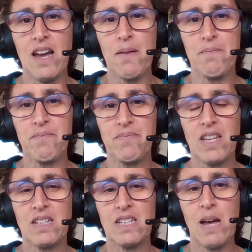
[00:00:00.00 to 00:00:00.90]

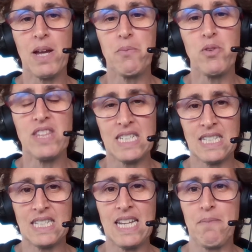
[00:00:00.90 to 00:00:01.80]
coming up with the
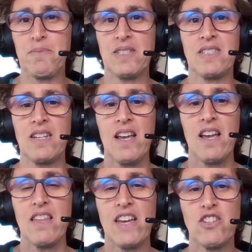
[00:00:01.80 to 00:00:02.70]
steps
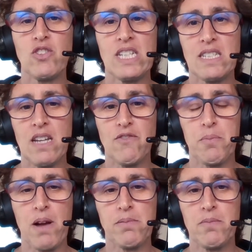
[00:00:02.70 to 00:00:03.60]
that you need to solve a
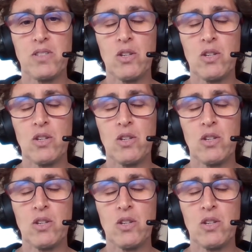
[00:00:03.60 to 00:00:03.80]
problem.